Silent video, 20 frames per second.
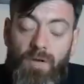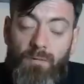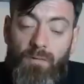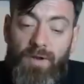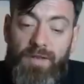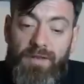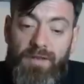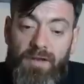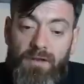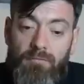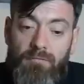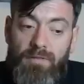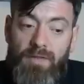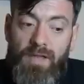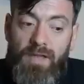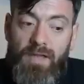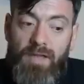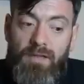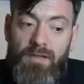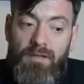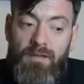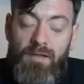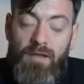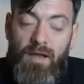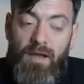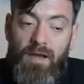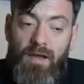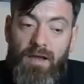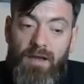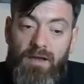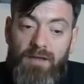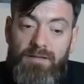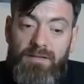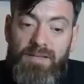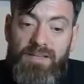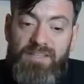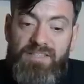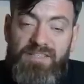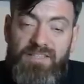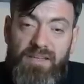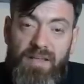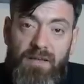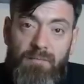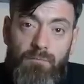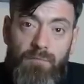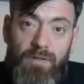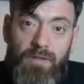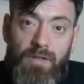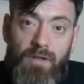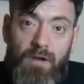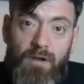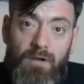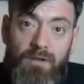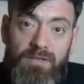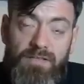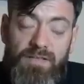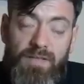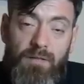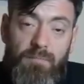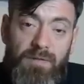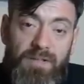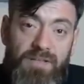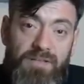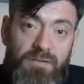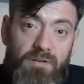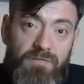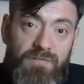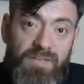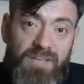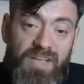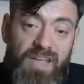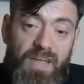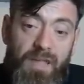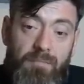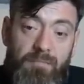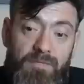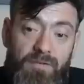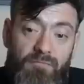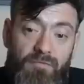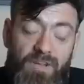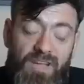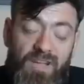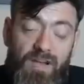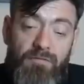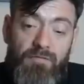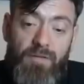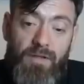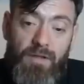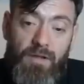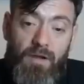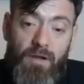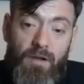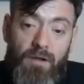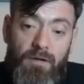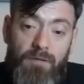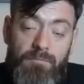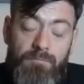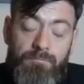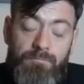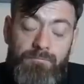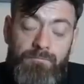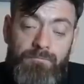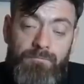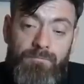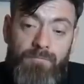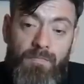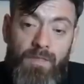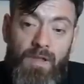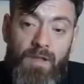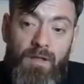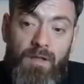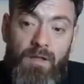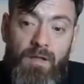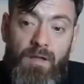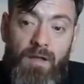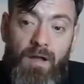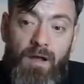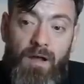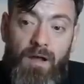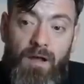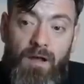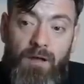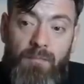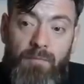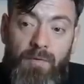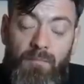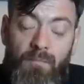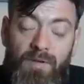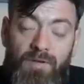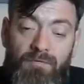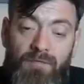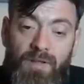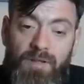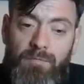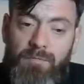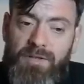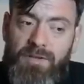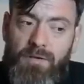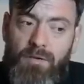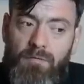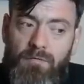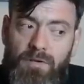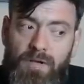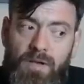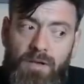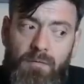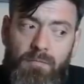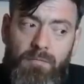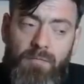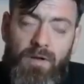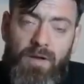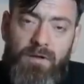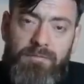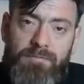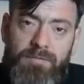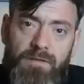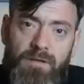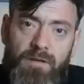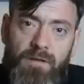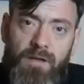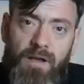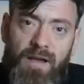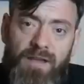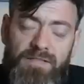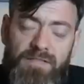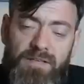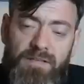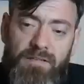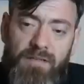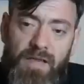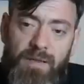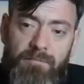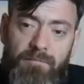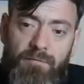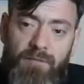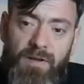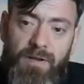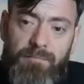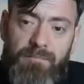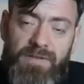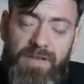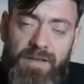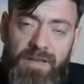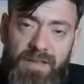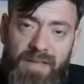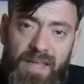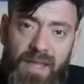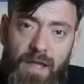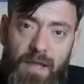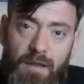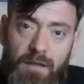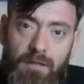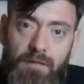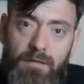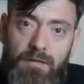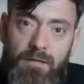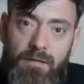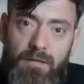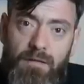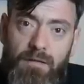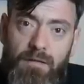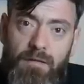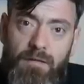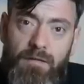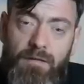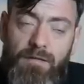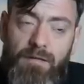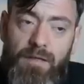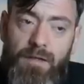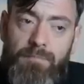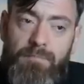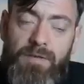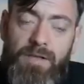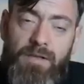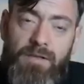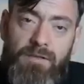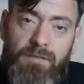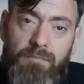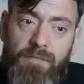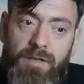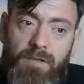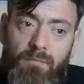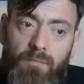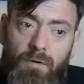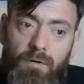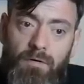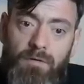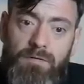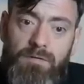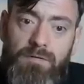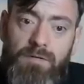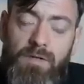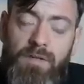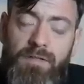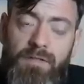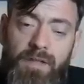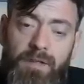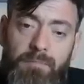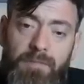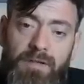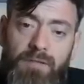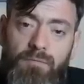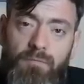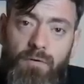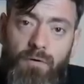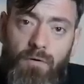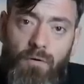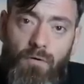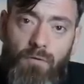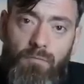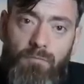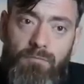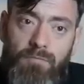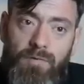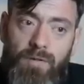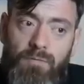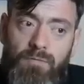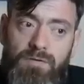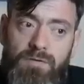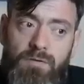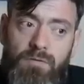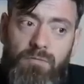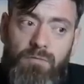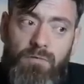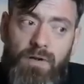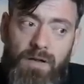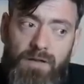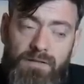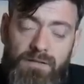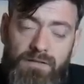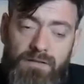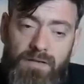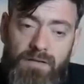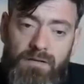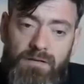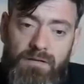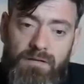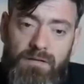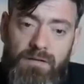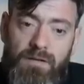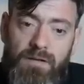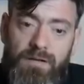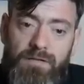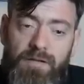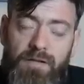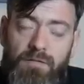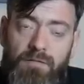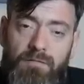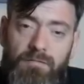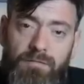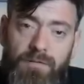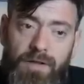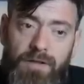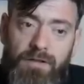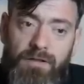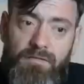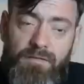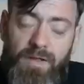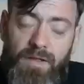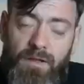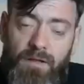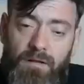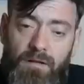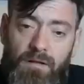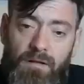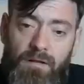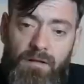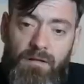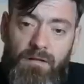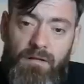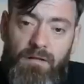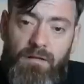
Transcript: I went down there, and I sat with the car until the police officer came to recover the car, and wait for that to be towed. But after asking them for an update again, the update to me was, they'd been to her home, there was no answer, they couldn't find the vehicle,